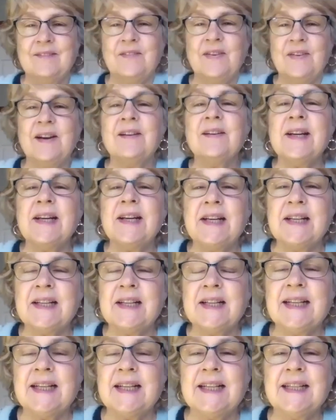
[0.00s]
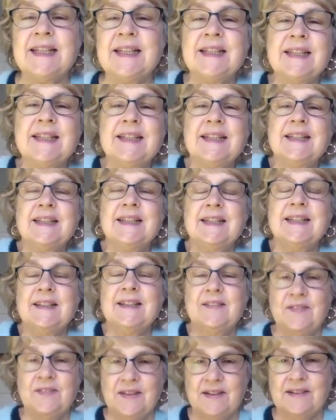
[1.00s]
Very good.
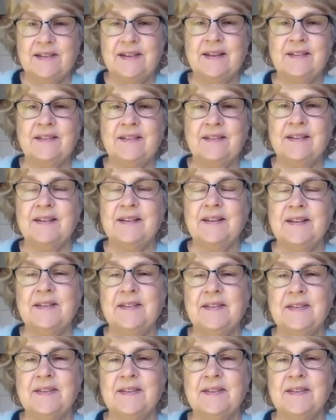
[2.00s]
Very good.